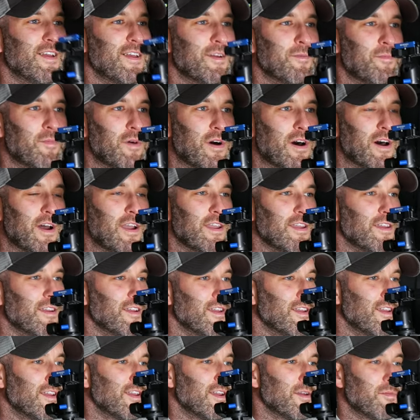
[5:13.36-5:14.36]
my
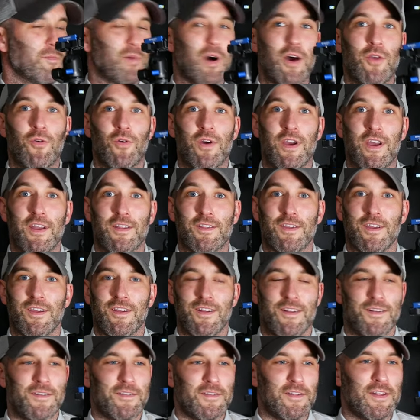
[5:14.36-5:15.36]
panel head,
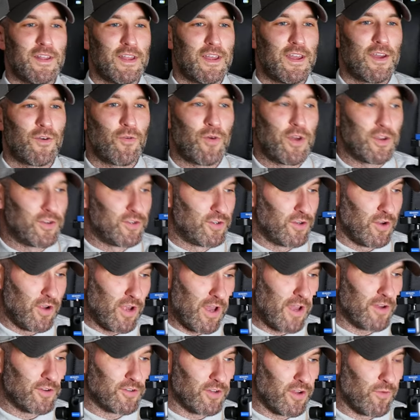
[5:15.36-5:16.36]
which
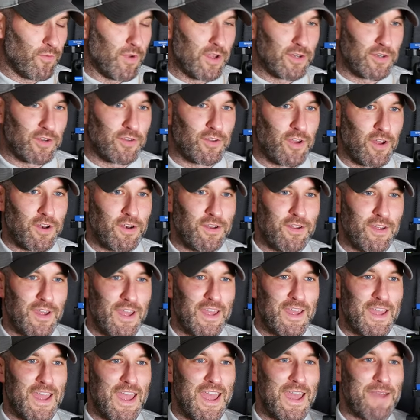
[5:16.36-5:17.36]
actually weighs a ton.
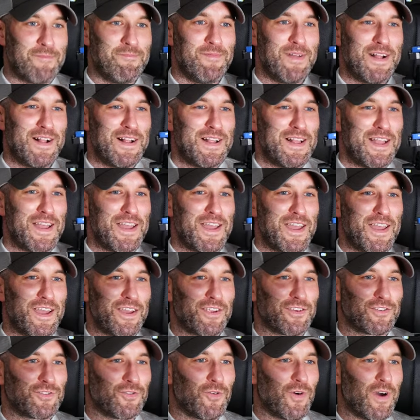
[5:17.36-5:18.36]

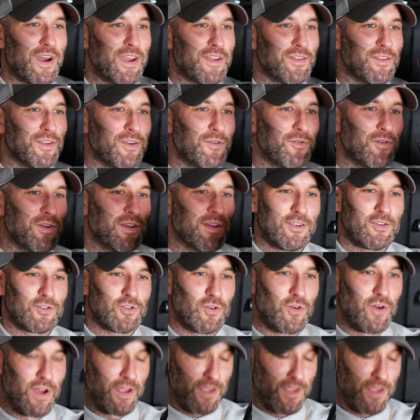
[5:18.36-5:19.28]
It's not ideal. So